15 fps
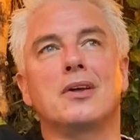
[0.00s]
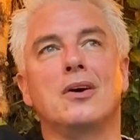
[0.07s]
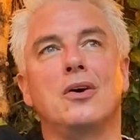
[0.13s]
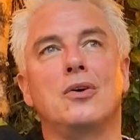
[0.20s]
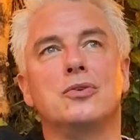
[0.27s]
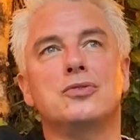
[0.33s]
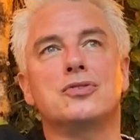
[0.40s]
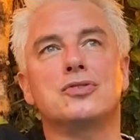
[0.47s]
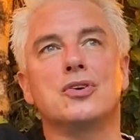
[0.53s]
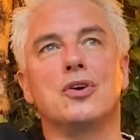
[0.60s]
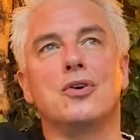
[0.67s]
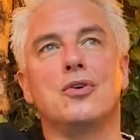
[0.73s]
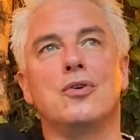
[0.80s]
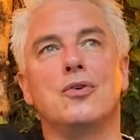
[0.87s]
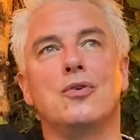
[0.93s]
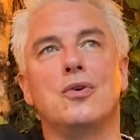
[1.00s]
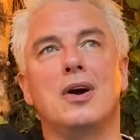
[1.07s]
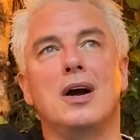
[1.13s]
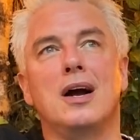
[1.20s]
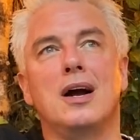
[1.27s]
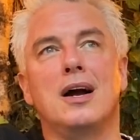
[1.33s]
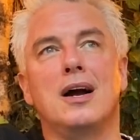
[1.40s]
Also,
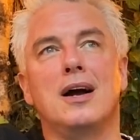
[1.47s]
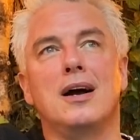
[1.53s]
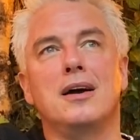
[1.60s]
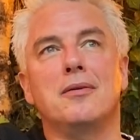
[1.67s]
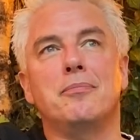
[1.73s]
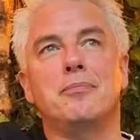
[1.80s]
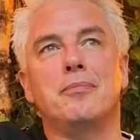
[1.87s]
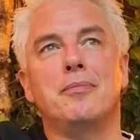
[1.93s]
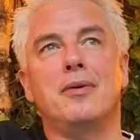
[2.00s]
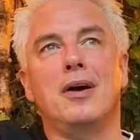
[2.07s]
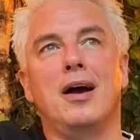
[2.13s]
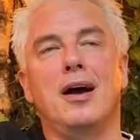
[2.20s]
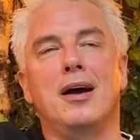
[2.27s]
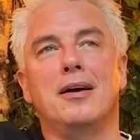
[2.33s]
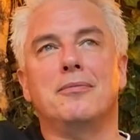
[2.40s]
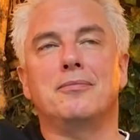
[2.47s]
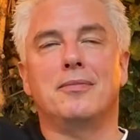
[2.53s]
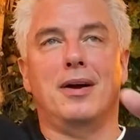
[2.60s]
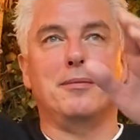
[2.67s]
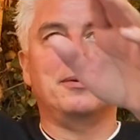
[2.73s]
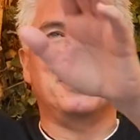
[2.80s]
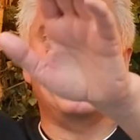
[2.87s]

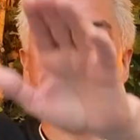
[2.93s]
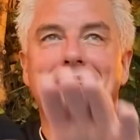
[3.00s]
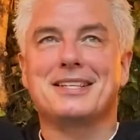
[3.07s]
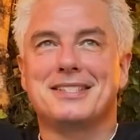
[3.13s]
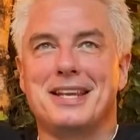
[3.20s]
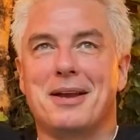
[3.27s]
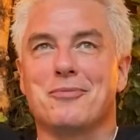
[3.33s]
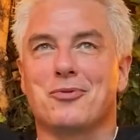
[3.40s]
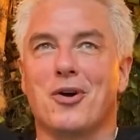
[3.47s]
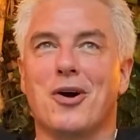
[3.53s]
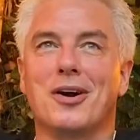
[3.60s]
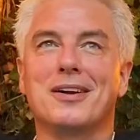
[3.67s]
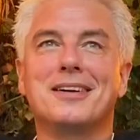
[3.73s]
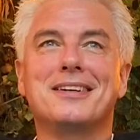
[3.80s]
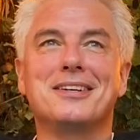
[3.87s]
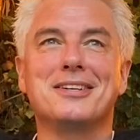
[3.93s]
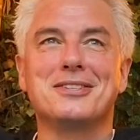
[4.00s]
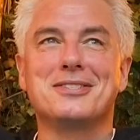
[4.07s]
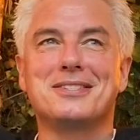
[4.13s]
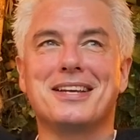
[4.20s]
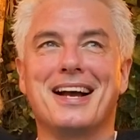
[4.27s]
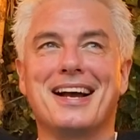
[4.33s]
I'm gonna get his name wrong,
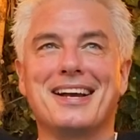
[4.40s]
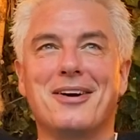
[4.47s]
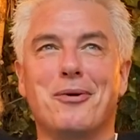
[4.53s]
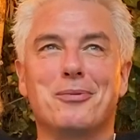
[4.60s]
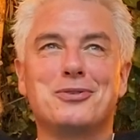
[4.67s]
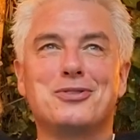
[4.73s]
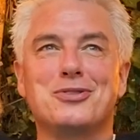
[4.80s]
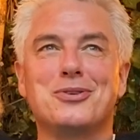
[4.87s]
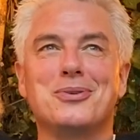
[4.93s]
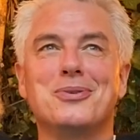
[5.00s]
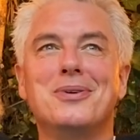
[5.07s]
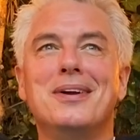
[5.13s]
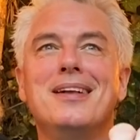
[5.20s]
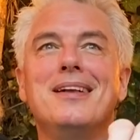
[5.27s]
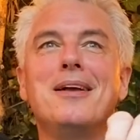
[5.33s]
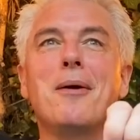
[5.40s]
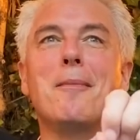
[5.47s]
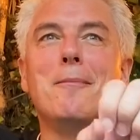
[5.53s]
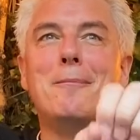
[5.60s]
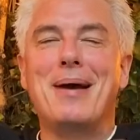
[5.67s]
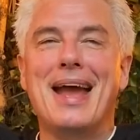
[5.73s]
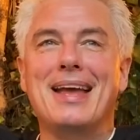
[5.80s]
because I always do.
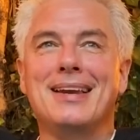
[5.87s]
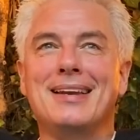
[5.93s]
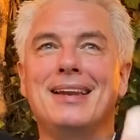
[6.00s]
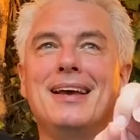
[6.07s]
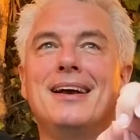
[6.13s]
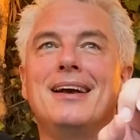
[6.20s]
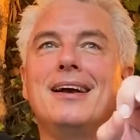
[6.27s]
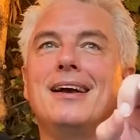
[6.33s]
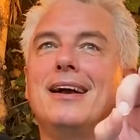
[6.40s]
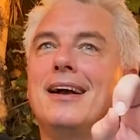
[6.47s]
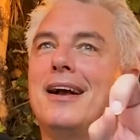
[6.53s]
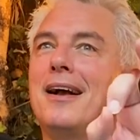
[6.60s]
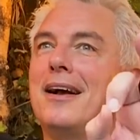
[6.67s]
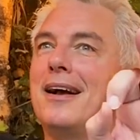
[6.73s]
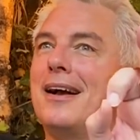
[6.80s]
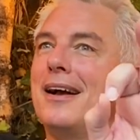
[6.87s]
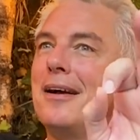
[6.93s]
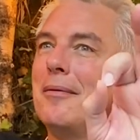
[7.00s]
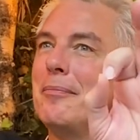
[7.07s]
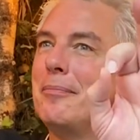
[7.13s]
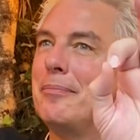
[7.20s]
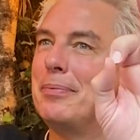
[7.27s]
Ben
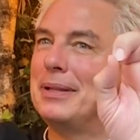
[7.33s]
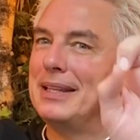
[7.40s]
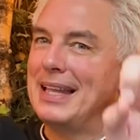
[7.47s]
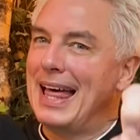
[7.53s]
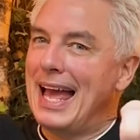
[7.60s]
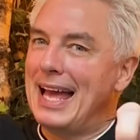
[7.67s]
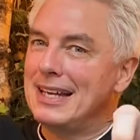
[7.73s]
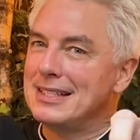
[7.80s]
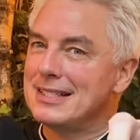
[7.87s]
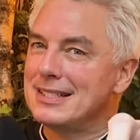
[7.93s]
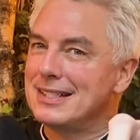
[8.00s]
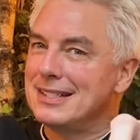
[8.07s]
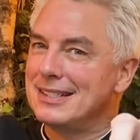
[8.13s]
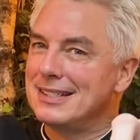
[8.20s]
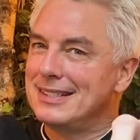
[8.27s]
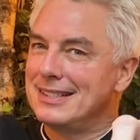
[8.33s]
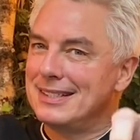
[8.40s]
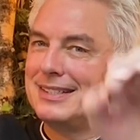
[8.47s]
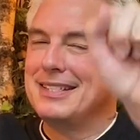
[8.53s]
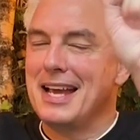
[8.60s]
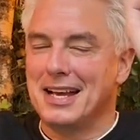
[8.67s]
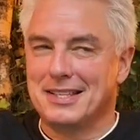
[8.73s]
Platt?
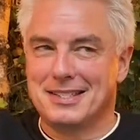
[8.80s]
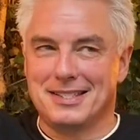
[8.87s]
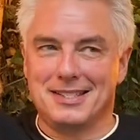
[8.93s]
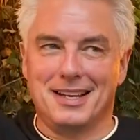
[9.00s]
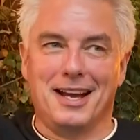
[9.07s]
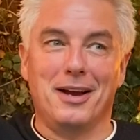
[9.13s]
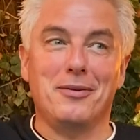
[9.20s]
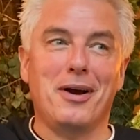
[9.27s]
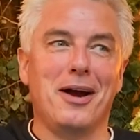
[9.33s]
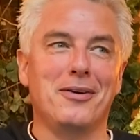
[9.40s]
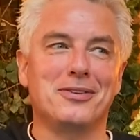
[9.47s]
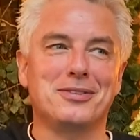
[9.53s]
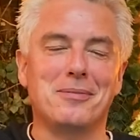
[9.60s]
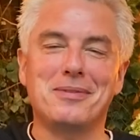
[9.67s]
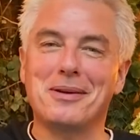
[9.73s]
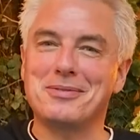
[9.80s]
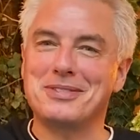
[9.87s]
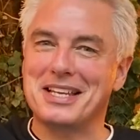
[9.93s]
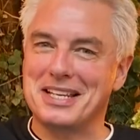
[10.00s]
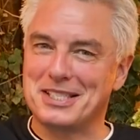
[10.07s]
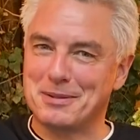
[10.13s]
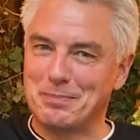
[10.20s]
Yes, I sometimes
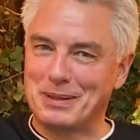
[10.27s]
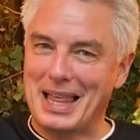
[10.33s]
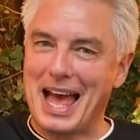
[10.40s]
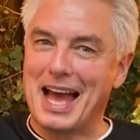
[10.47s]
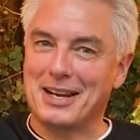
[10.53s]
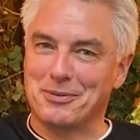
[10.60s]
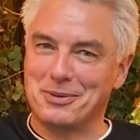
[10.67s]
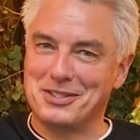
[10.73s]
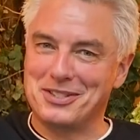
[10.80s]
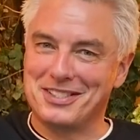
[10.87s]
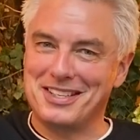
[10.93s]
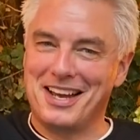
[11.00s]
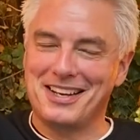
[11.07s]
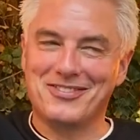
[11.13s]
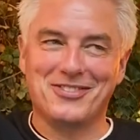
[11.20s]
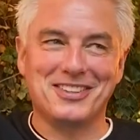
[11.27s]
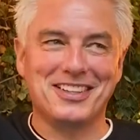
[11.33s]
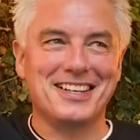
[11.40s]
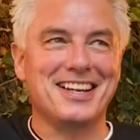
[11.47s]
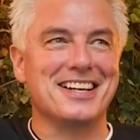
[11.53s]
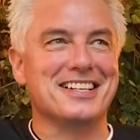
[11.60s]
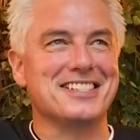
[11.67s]
say Splat, which is not really
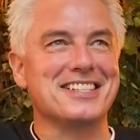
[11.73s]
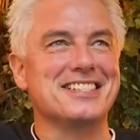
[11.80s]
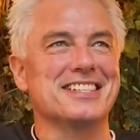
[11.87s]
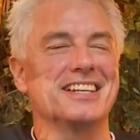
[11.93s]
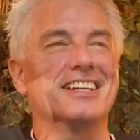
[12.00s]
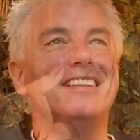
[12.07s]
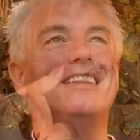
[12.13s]
nice, is it?